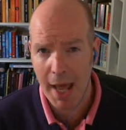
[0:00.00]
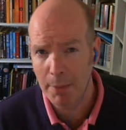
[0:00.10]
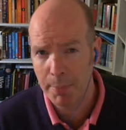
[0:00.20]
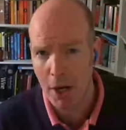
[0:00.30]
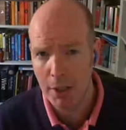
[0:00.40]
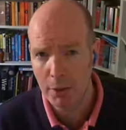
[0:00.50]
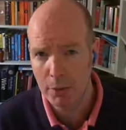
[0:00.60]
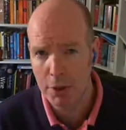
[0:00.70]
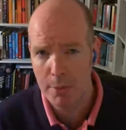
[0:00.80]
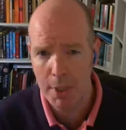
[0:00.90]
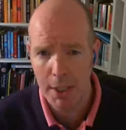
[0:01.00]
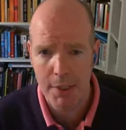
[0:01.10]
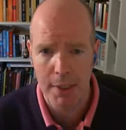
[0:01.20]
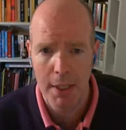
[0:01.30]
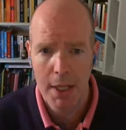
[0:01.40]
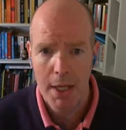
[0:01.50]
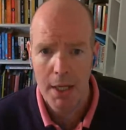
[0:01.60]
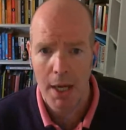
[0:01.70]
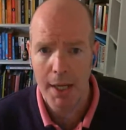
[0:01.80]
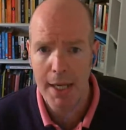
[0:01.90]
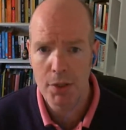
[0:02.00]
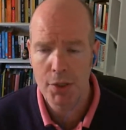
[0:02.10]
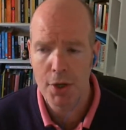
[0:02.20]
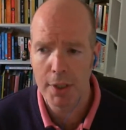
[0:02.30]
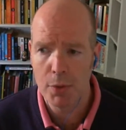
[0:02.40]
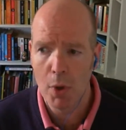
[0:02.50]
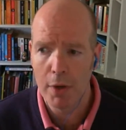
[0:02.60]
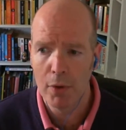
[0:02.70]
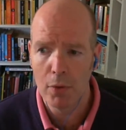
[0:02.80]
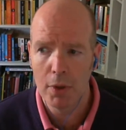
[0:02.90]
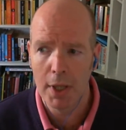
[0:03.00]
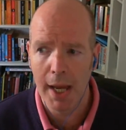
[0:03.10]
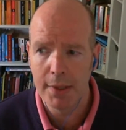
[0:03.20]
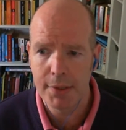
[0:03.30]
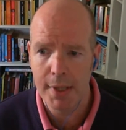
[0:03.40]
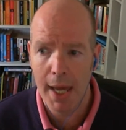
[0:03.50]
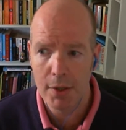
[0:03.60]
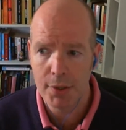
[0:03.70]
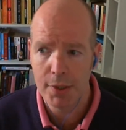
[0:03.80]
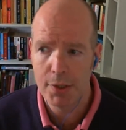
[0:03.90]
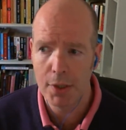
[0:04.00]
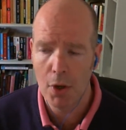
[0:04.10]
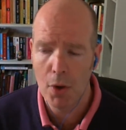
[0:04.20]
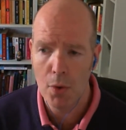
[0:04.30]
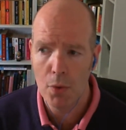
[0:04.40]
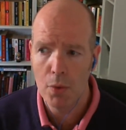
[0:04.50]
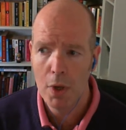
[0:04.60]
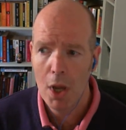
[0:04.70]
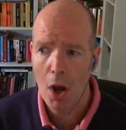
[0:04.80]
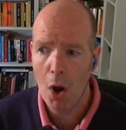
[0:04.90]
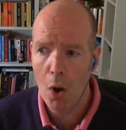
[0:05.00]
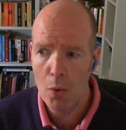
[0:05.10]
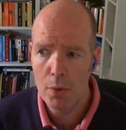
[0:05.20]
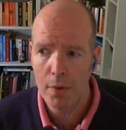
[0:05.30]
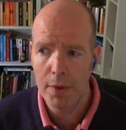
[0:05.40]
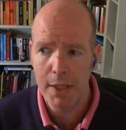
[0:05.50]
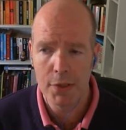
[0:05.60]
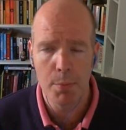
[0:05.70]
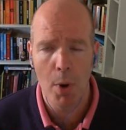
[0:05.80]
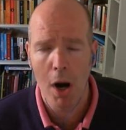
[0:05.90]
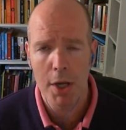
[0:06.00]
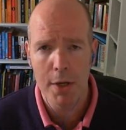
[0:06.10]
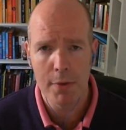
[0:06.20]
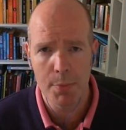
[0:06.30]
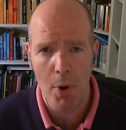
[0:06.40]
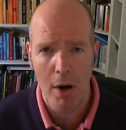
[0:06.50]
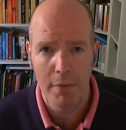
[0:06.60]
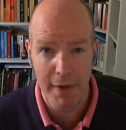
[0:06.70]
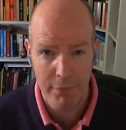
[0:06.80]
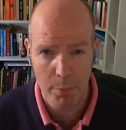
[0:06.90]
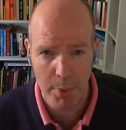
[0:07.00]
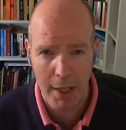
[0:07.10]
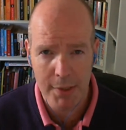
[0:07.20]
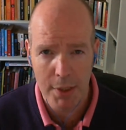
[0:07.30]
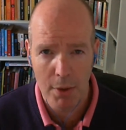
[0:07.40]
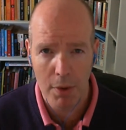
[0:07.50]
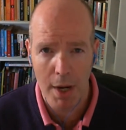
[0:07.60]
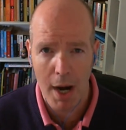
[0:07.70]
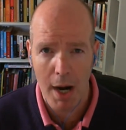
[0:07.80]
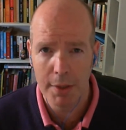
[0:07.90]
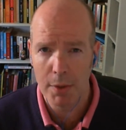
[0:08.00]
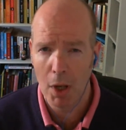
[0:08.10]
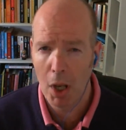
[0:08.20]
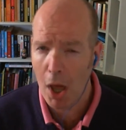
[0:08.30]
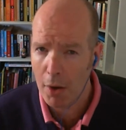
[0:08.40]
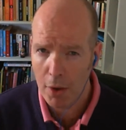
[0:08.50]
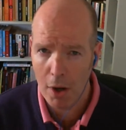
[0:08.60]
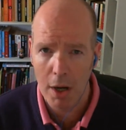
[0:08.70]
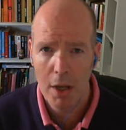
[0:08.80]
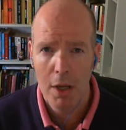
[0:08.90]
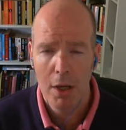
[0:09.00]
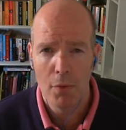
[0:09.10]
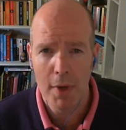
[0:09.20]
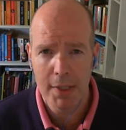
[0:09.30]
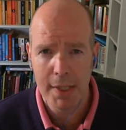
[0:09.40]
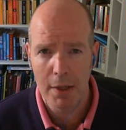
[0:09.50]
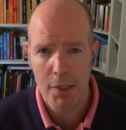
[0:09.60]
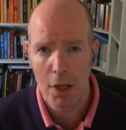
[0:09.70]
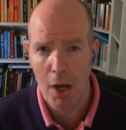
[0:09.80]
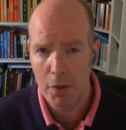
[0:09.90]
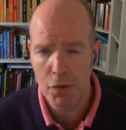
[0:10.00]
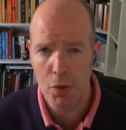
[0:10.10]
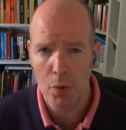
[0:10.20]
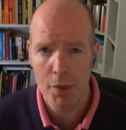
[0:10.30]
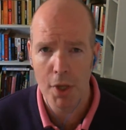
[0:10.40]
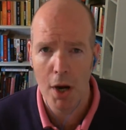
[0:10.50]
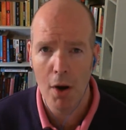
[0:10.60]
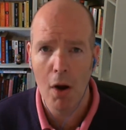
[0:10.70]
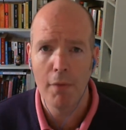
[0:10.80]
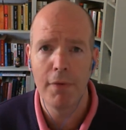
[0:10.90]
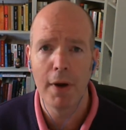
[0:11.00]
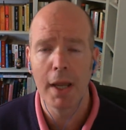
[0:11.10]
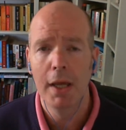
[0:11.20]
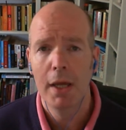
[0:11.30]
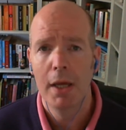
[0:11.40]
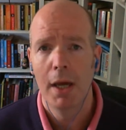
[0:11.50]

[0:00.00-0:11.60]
and helping out local communities. And again, just turning to one of our own clients, Henderson's, who own the Spar, Eurospar and Vivo brands in Northern Ireland. You know, a lot of their retailers and a lot of the stores now are offering